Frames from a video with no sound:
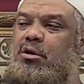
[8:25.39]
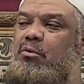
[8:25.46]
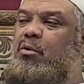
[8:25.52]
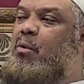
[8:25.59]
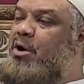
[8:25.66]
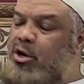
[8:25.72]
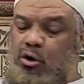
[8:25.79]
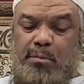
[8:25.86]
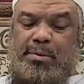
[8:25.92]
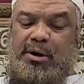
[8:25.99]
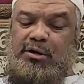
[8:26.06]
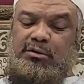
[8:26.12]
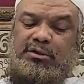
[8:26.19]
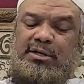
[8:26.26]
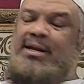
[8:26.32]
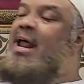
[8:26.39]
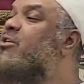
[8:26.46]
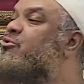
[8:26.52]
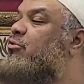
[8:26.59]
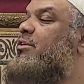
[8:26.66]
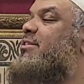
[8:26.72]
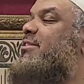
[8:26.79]
We want to know about the
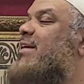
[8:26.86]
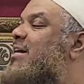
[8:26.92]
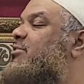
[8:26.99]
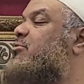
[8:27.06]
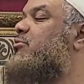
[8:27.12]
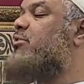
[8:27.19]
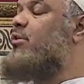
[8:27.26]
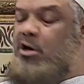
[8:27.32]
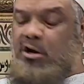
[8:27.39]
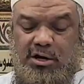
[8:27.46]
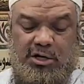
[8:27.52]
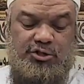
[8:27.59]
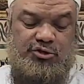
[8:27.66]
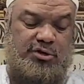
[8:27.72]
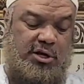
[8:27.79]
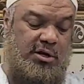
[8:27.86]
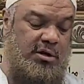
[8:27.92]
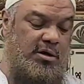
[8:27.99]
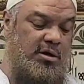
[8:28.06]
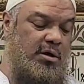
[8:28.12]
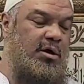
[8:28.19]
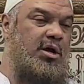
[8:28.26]
natural disasters in our country
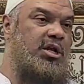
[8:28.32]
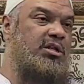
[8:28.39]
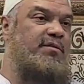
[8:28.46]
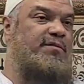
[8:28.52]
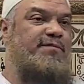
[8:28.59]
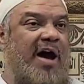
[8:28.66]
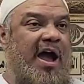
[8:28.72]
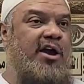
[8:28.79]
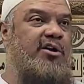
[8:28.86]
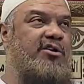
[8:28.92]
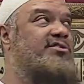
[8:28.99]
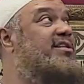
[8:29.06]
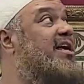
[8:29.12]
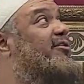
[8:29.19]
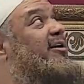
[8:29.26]
the fires that